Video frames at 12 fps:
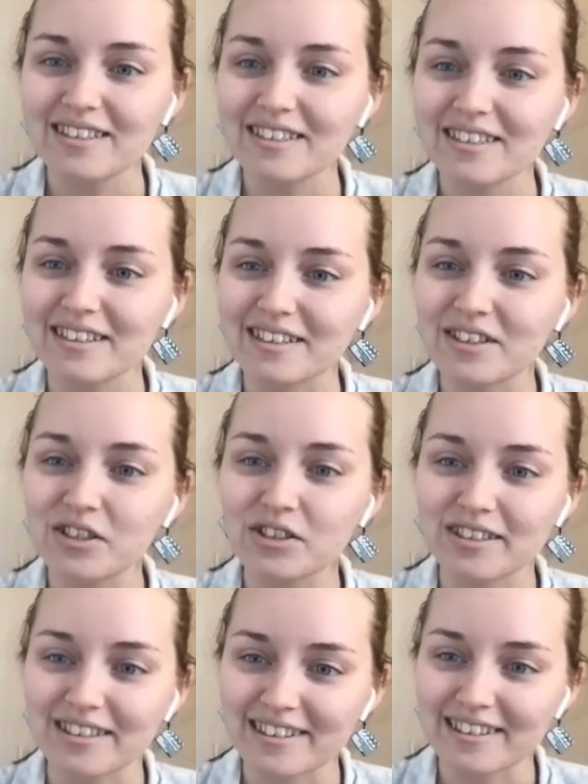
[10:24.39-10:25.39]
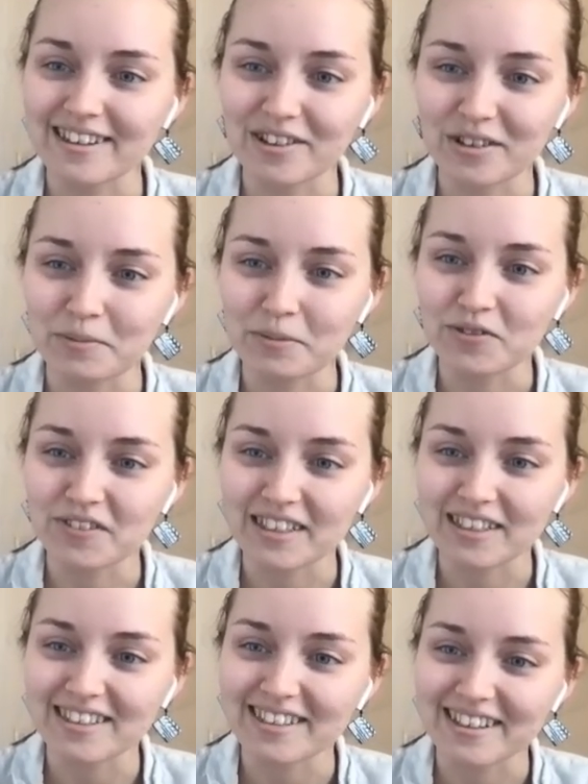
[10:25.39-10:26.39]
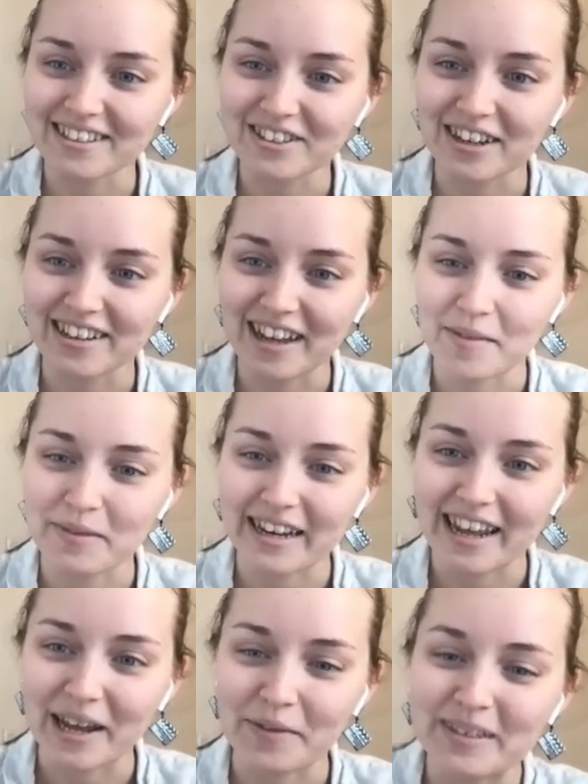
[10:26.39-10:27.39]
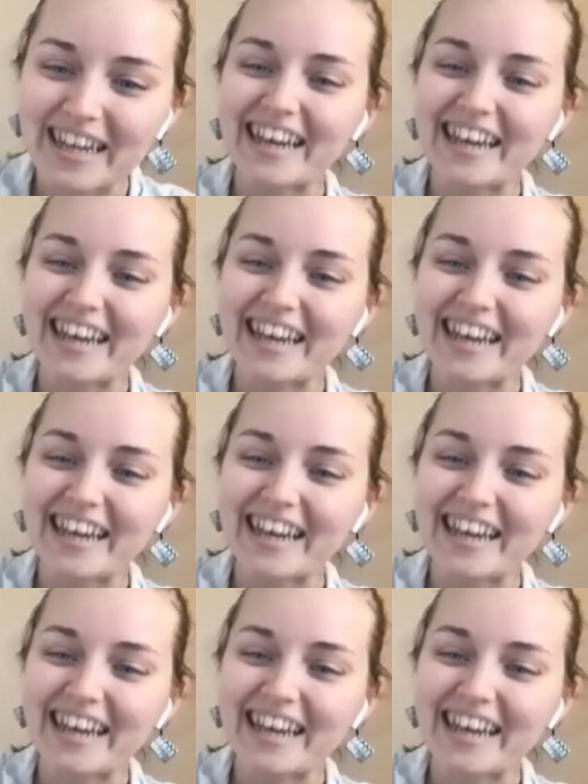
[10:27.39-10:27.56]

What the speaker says: a certain other movie that shall not be named.